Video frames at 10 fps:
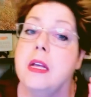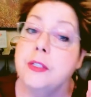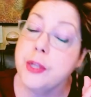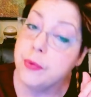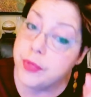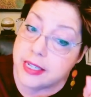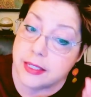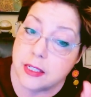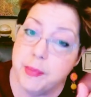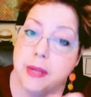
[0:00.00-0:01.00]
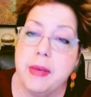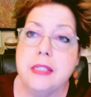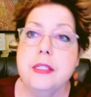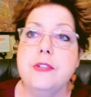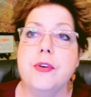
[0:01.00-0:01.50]
So this is a big
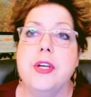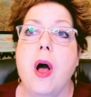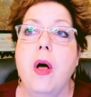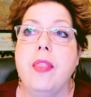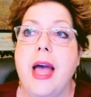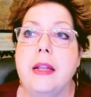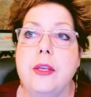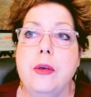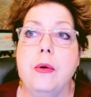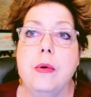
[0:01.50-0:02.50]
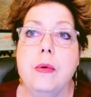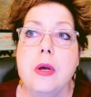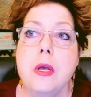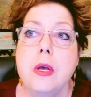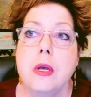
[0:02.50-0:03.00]
message for y'all that
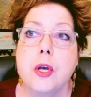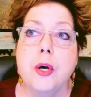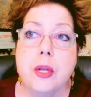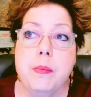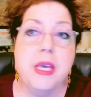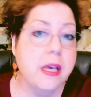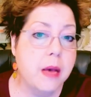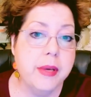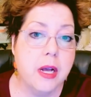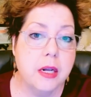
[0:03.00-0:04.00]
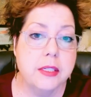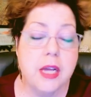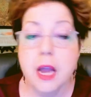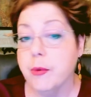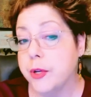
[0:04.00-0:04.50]
you could be coming on a
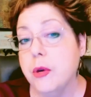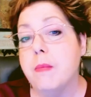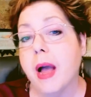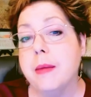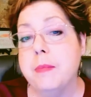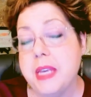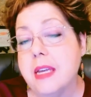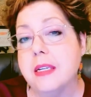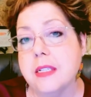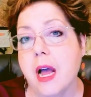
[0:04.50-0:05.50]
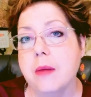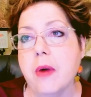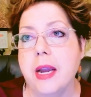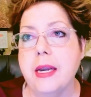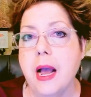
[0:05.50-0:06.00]
time, or you might be in a time
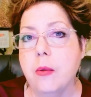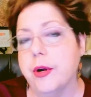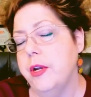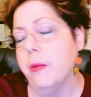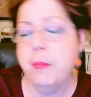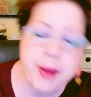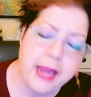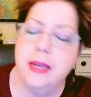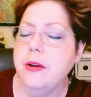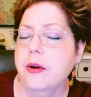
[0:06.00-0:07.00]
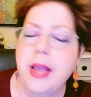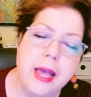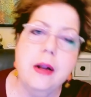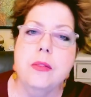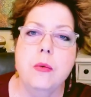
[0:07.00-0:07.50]
right now where you're banging your
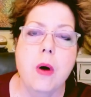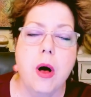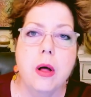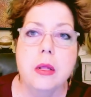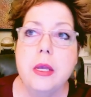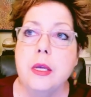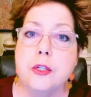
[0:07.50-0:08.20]
head on the wall,